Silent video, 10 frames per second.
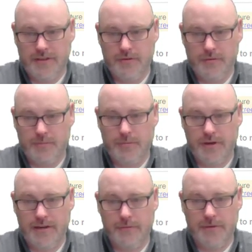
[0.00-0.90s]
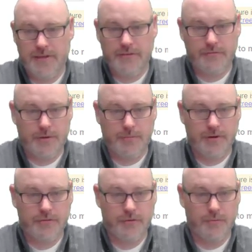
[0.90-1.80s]
Say you don't want to print everybody, you just want to
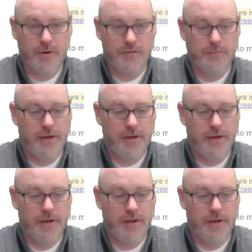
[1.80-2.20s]
print certain ones.